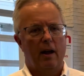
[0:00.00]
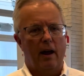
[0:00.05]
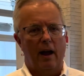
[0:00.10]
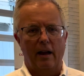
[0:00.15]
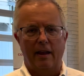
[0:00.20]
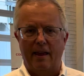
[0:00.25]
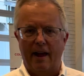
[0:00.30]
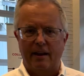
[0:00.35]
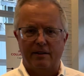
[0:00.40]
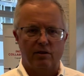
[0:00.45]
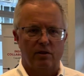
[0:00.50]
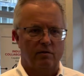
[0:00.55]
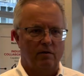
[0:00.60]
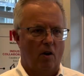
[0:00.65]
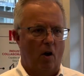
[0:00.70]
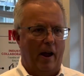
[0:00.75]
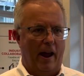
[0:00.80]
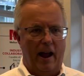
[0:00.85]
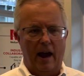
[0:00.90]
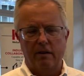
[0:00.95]
and that's
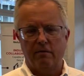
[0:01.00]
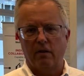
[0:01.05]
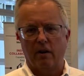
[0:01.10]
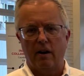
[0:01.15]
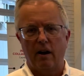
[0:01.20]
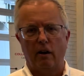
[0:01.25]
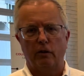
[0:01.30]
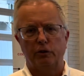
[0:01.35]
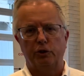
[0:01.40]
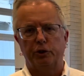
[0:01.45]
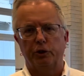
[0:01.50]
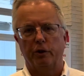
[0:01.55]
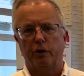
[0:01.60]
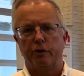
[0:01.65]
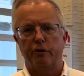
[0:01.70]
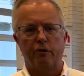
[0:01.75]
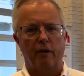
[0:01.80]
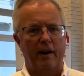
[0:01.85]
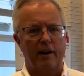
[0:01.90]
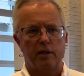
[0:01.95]
agriculture,
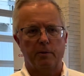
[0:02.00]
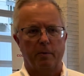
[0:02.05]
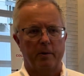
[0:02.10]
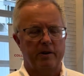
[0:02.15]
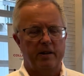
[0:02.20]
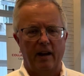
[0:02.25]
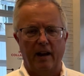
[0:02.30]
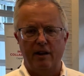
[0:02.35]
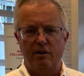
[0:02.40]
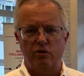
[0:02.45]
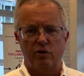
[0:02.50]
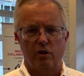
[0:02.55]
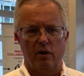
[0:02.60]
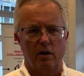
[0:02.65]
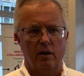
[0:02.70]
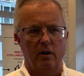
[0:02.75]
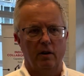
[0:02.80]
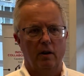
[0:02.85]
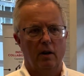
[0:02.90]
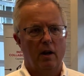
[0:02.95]

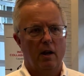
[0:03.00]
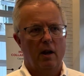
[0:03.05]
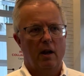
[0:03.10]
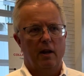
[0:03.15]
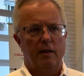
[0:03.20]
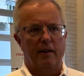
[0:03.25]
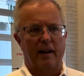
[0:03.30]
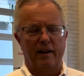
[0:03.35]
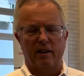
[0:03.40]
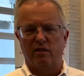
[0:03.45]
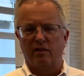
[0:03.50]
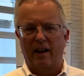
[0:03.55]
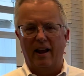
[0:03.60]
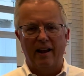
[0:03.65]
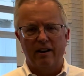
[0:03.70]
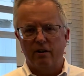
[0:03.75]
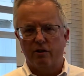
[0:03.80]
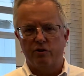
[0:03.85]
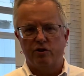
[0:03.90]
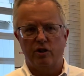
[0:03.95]
transportation, that is
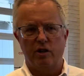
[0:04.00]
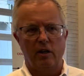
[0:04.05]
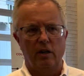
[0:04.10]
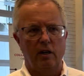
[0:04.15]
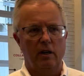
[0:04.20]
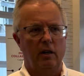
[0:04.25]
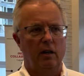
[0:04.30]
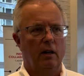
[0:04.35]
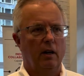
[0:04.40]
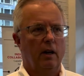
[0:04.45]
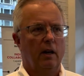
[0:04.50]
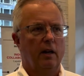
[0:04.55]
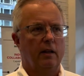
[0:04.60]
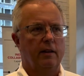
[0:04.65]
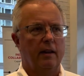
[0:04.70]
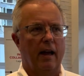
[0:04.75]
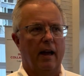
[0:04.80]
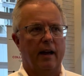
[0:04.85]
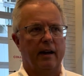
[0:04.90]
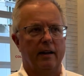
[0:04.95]
energy,
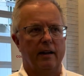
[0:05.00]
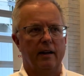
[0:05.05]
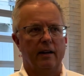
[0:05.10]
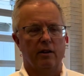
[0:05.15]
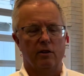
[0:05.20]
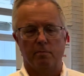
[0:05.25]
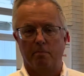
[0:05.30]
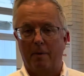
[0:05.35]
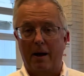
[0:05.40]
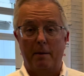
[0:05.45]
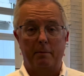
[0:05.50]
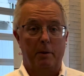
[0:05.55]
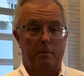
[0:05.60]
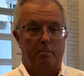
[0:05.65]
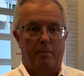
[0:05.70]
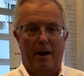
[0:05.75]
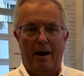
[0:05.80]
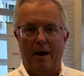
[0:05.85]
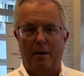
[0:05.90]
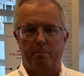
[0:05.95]
that is mom and
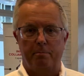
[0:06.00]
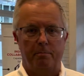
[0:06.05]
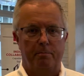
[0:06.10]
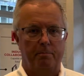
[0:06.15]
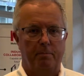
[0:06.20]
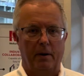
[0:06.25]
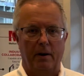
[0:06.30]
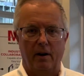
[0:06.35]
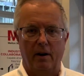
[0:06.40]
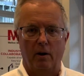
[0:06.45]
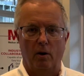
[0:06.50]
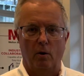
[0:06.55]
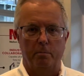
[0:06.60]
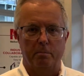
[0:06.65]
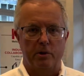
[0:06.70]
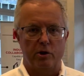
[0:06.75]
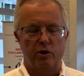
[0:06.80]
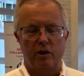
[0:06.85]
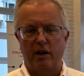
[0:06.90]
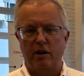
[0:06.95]
pop
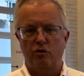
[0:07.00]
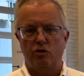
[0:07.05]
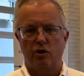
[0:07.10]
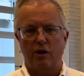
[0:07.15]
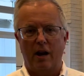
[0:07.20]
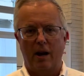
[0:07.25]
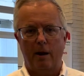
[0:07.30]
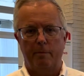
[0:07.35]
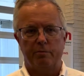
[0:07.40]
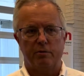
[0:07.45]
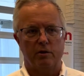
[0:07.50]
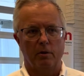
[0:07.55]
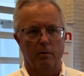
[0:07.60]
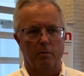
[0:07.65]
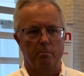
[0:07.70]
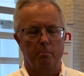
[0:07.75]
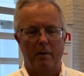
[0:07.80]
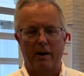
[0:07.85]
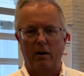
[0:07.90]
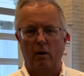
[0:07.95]
machine shops
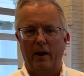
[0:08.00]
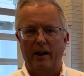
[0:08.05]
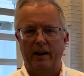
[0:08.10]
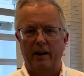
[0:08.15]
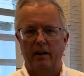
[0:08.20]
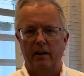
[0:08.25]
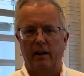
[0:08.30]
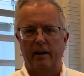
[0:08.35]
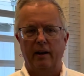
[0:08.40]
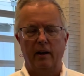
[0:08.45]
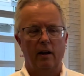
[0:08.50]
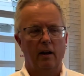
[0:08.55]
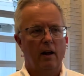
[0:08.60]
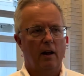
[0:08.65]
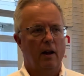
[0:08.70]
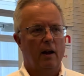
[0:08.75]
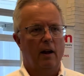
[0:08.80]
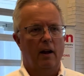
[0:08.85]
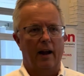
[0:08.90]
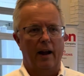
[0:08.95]
and metal handling
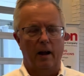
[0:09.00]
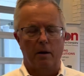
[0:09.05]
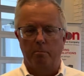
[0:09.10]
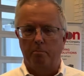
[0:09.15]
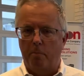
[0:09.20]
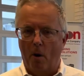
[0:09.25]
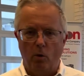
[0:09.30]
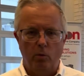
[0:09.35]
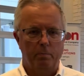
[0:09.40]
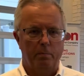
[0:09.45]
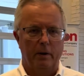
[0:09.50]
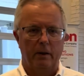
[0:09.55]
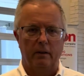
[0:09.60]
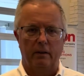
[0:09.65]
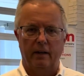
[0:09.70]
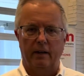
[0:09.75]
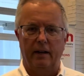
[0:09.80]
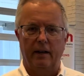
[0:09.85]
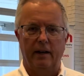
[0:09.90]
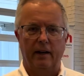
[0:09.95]
and boat
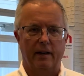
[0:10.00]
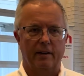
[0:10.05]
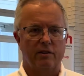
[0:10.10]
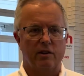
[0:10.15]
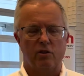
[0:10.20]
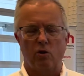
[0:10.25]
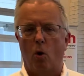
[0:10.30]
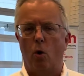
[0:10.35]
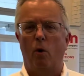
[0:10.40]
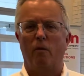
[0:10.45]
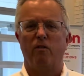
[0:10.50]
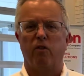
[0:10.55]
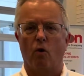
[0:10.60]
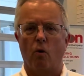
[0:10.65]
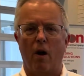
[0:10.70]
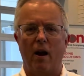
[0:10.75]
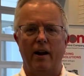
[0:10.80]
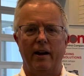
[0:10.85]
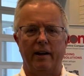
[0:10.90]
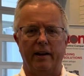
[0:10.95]
building, and just a whole
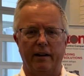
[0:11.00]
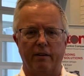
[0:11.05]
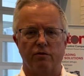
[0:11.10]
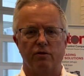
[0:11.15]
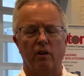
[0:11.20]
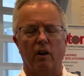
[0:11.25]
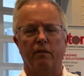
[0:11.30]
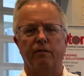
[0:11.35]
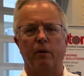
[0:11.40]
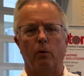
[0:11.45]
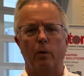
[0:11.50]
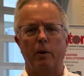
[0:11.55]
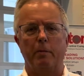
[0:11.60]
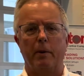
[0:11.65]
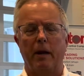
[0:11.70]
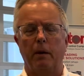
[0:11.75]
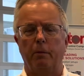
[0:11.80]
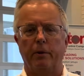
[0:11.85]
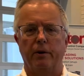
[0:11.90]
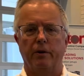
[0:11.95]
variety of stuff that we've been
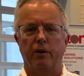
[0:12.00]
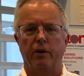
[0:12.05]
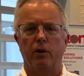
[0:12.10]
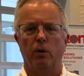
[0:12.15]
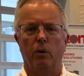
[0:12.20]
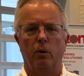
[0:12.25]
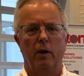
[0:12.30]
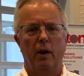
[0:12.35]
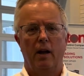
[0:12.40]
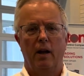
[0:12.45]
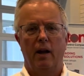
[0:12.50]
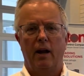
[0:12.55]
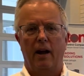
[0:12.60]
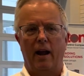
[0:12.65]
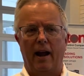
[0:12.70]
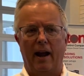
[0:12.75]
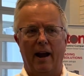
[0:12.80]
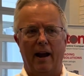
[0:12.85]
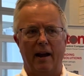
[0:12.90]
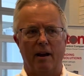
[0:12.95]
able to do
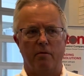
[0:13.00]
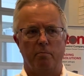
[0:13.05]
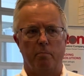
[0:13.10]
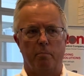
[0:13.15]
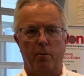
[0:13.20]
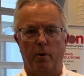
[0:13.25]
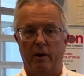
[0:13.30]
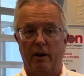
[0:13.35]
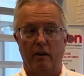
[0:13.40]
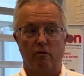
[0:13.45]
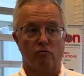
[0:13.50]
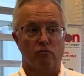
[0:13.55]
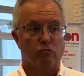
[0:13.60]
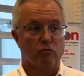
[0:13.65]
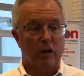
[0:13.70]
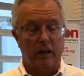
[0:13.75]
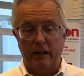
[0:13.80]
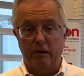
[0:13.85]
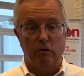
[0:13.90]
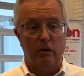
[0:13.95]
and put in
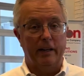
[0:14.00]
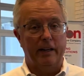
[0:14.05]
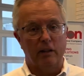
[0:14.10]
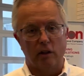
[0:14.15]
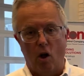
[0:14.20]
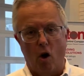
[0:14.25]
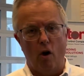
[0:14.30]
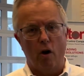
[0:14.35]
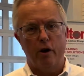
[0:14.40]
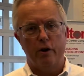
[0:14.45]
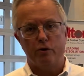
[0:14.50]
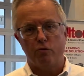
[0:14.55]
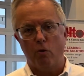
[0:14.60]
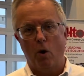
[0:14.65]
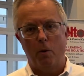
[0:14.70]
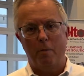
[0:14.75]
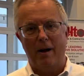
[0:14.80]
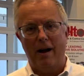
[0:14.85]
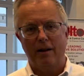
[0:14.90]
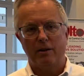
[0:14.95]
really, really large
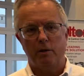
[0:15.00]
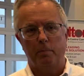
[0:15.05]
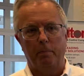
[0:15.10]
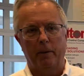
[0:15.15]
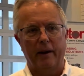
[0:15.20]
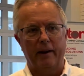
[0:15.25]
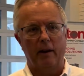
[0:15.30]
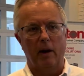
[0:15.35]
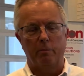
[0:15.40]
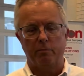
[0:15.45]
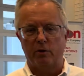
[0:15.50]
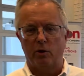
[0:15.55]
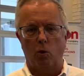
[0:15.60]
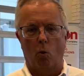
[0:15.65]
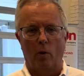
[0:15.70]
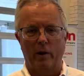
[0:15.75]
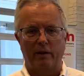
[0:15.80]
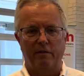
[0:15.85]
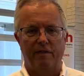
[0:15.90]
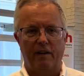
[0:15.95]
robots, picking up
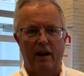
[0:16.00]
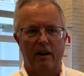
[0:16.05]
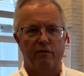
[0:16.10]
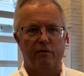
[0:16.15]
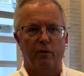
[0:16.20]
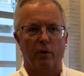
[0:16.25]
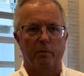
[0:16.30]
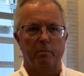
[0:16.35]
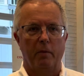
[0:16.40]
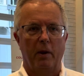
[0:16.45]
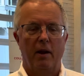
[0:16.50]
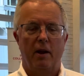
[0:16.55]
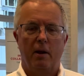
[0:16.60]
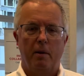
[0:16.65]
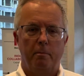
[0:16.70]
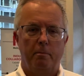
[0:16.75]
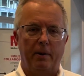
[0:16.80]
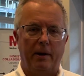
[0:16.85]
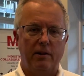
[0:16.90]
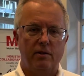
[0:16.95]
25-foot
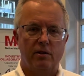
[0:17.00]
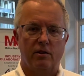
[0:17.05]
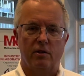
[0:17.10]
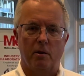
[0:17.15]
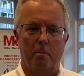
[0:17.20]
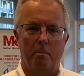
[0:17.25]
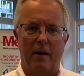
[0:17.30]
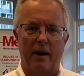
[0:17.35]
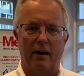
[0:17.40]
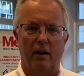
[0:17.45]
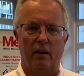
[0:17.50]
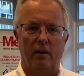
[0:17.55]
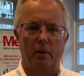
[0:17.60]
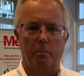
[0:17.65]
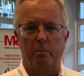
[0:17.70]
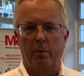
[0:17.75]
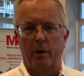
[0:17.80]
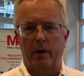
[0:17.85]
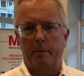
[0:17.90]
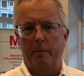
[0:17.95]
pieces of metal and
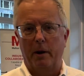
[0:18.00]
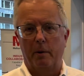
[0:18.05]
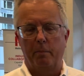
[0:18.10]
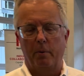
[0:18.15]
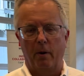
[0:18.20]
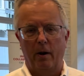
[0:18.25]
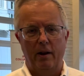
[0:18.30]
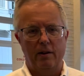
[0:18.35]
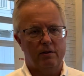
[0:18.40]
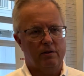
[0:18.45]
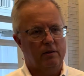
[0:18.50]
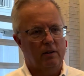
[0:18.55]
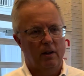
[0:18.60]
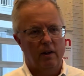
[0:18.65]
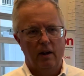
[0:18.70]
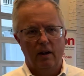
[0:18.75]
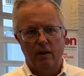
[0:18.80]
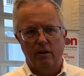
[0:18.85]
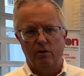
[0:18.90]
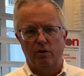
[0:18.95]
putting them in a press,
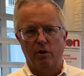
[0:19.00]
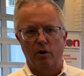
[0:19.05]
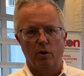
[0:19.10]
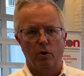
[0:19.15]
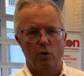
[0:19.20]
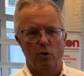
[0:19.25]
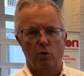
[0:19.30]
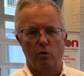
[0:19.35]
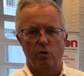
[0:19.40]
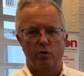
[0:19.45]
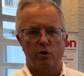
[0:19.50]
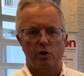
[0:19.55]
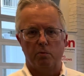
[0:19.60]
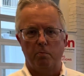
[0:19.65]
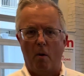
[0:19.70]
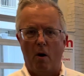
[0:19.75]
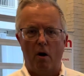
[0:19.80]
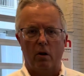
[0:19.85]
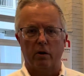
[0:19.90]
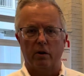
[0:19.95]
to
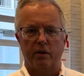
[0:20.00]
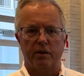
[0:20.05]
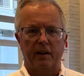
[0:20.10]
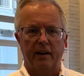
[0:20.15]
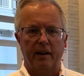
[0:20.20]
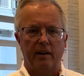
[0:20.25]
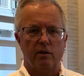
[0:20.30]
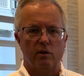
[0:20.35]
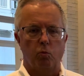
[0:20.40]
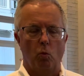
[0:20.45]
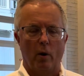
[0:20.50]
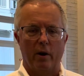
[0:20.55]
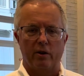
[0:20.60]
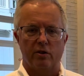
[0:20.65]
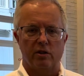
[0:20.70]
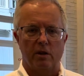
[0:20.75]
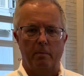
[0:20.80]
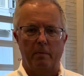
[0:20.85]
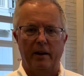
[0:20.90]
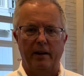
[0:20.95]
smaller things where
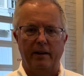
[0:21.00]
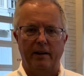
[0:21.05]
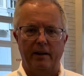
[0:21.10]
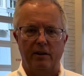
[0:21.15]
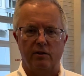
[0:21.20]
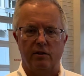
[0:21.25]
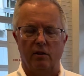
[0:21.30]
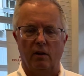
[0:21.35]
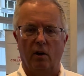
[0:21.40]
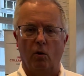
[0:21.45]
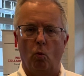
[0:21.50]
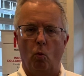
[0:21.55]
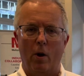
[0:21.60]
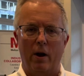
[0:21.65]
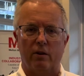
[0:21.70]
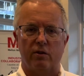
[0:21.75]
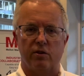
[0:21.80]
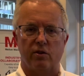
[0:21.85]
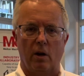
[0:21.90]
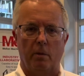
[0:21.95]
somebody needs to
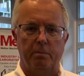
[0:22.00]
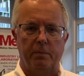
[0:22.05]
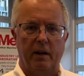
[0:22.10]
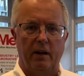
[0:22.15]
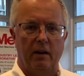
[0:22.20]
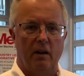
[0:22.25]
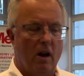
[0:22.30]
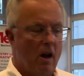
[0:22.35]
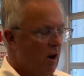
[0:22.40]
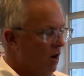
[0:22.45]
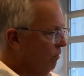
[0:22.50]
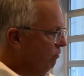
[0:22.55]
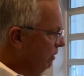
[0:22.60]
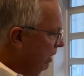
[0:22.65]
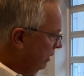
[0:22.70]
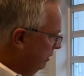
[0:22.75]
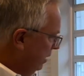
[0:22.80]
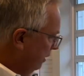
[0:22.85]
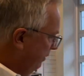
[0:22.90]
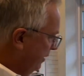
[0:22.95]
weld something
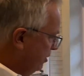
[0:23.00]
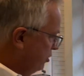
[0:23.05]
relatively